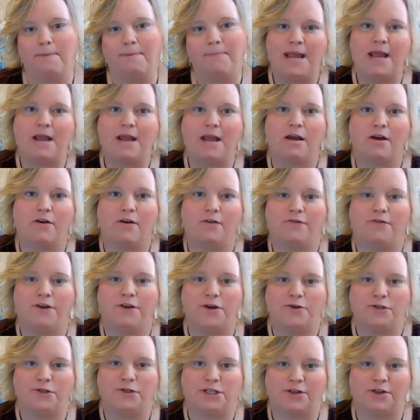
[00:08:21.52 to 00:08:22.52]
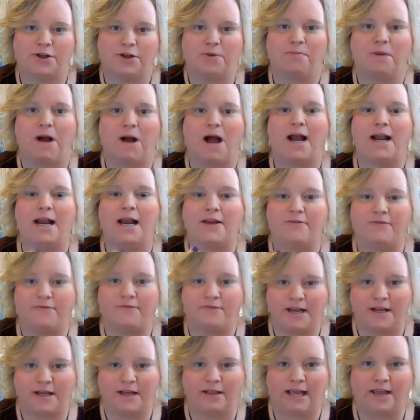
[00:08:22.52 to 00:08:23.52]
being confused in their body,
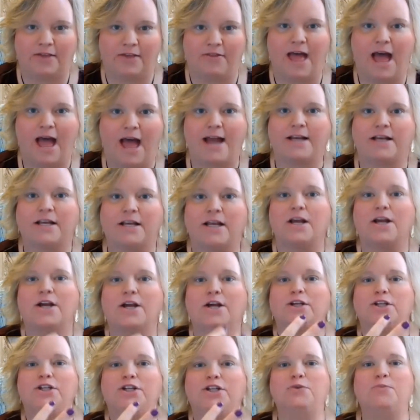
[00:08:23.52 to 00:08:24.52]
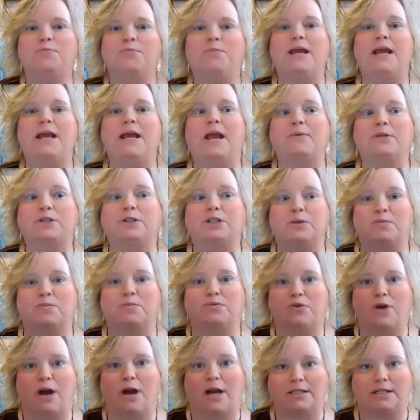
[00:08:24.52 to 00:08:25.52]
feeling that, to being able to
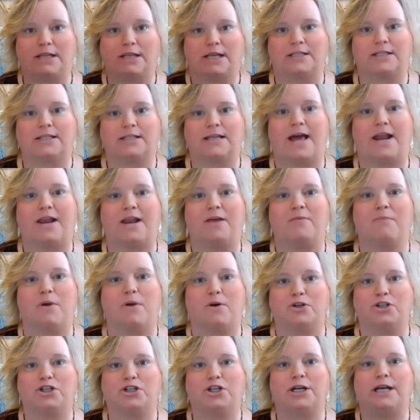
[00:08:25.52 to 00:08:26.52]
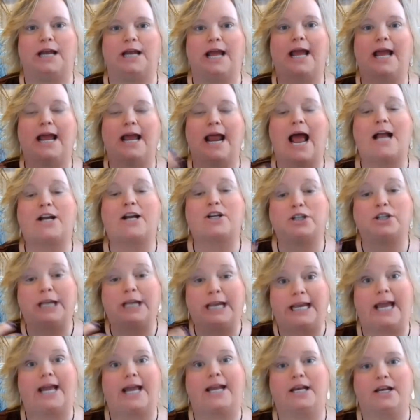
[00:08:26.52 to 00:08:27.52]
process that emotion and
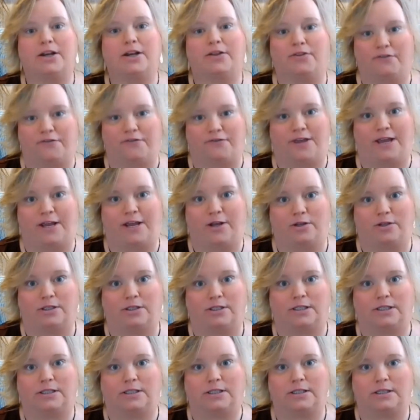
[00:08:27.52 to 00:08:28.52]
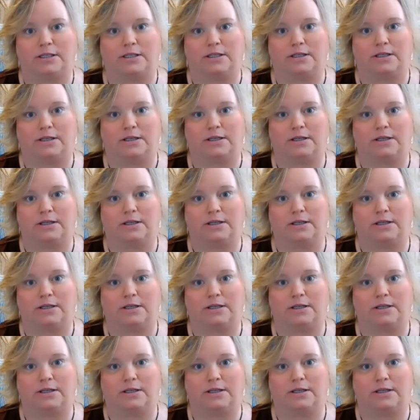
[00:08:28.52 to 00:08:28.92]
actually get into the feels?